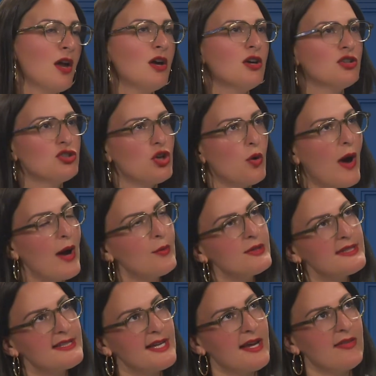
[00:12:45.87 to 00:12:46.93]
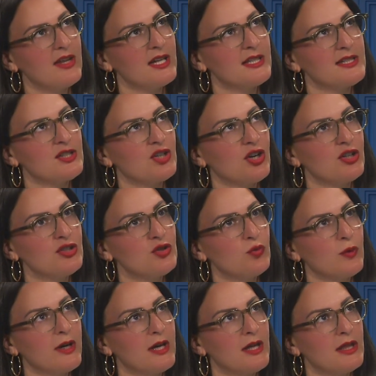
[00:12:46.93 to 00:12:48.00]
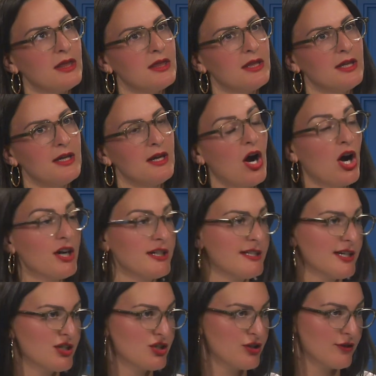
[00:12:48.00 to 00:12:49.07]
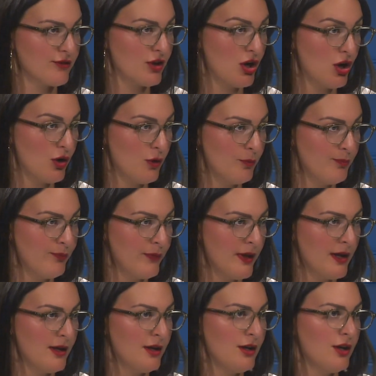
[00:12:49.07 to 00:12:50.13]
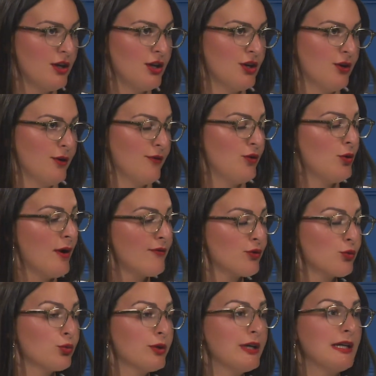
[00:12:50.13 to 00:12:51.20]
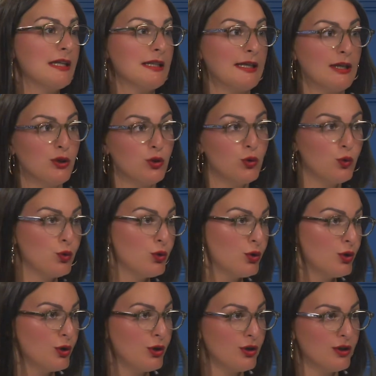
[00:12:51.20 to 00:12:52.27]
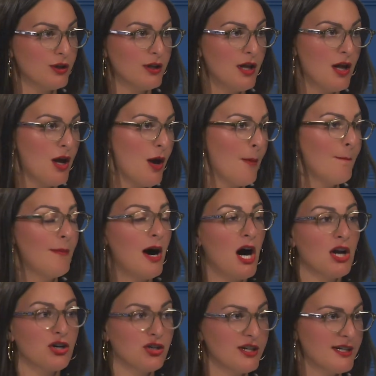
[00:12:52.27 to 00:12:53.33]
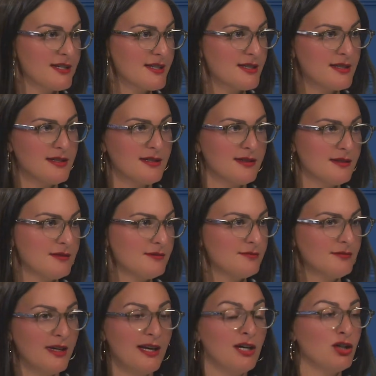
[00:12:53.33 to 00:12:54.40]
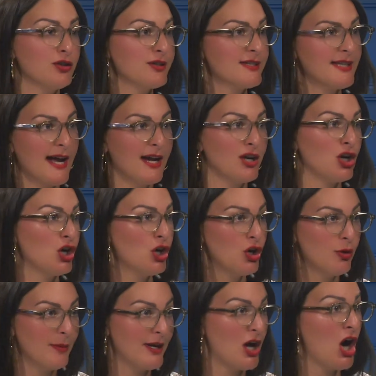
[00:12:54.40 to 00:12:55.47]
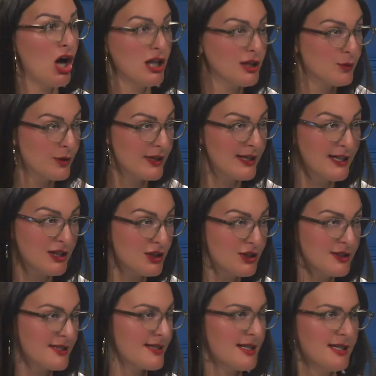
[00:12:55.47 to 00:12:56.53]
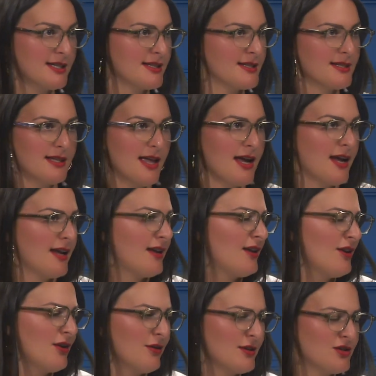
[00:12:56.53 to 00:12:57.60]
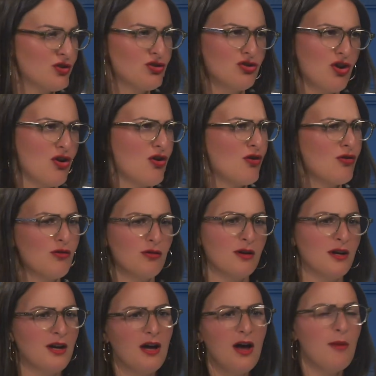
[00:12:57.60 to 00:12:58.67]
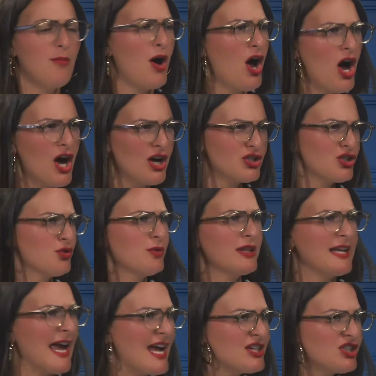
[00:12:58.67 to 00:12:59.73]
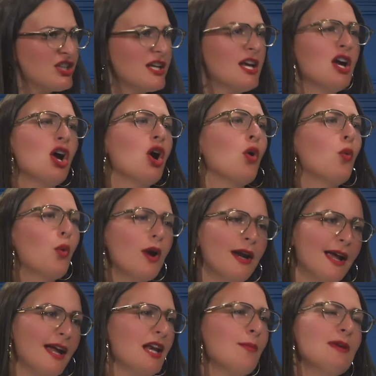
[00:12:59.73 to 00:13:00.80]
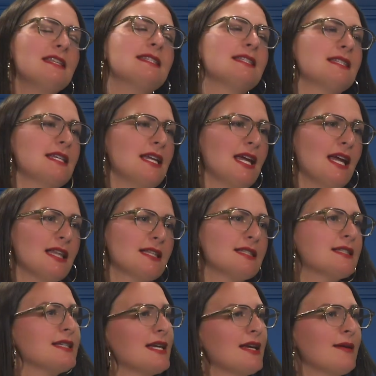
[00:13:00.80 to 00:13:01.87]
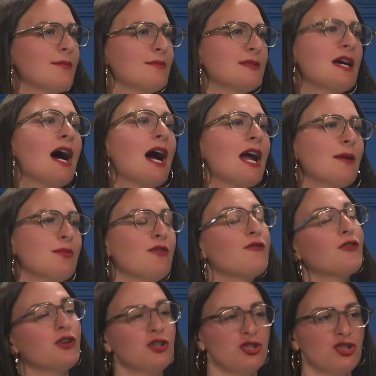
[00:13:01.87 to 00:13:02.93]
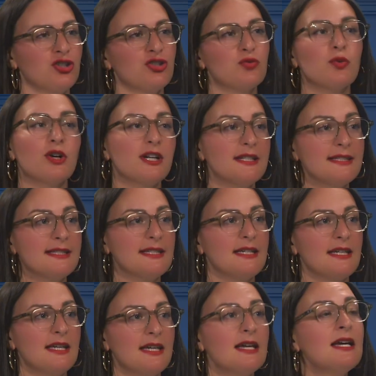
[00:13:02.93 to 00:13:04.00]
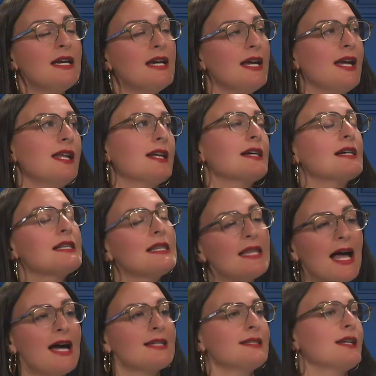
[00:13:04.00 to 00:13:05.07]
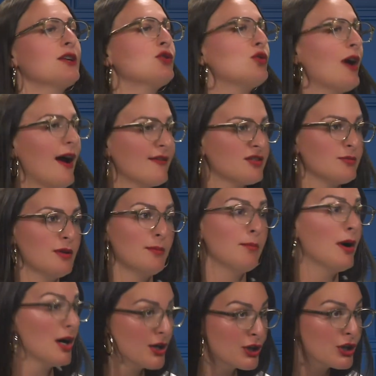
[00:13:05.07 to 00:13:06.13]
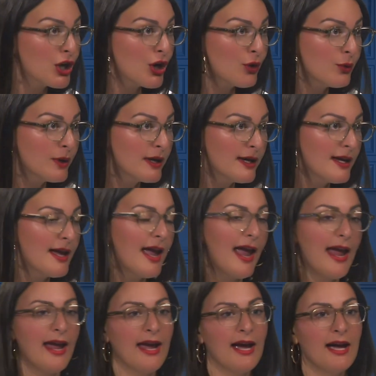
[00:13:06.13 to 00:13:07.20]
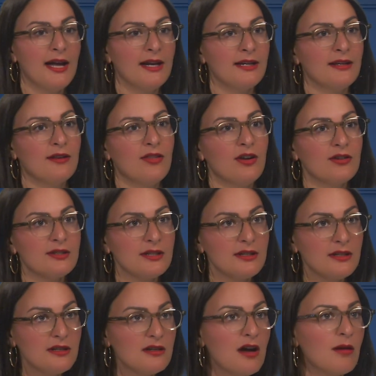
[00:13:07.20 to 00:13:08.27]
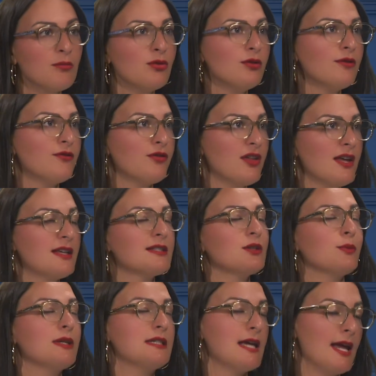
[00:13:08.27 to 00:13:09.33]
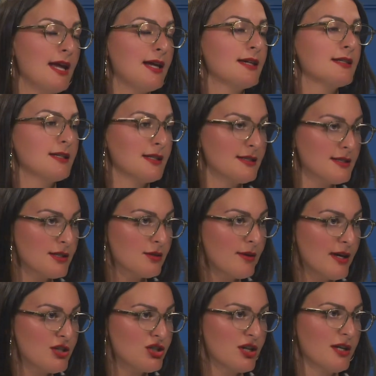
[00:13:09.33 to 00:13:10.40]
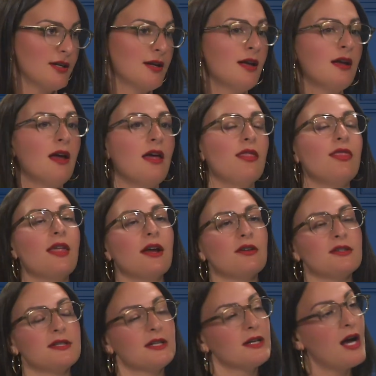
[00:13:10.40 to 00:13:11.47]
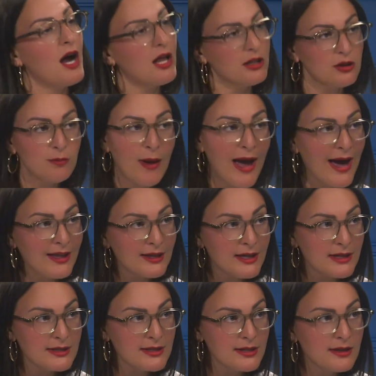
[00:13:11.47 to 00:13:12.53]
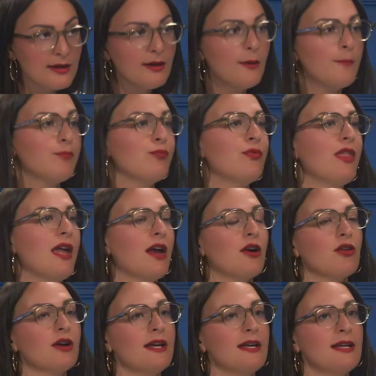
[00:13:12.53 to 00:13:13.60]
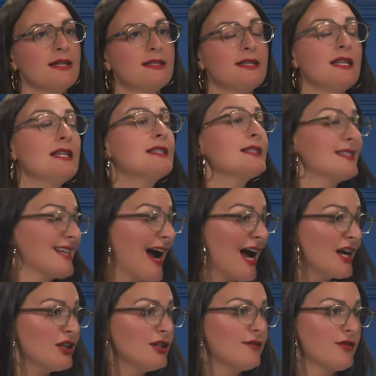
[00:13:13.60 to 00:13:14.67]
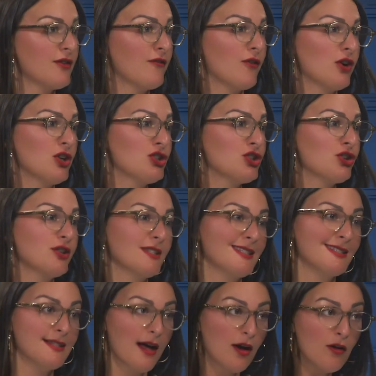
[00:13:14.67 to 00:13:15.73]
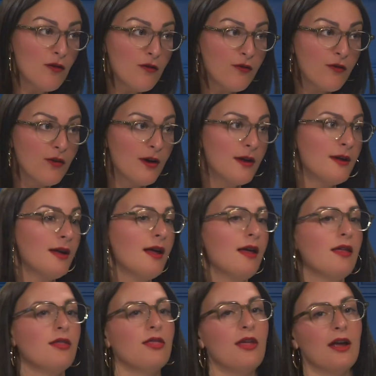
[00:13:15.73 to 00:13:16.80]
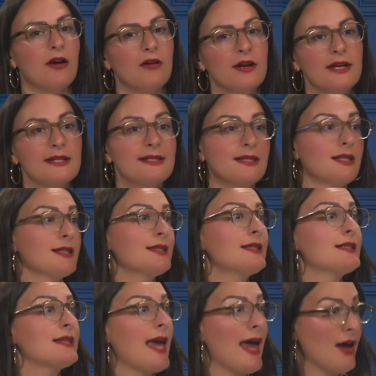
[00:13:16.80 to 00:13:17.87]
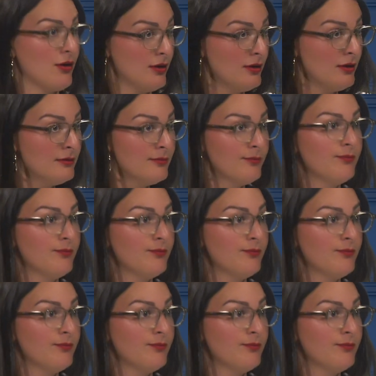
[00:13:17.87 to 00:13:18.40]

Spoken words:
So I would say that it starts with the architecture of the home. If you have a really cool modernist hillside home in Hollywood Hills that is like, it's so posh and really edgy, we're not going to be seeing the same type of furniture as we're going to see in a classic craftsman bungalow. And there's a number of things that we take into consideration. There's the color palette. There is the style of the furniture itself. There is the scale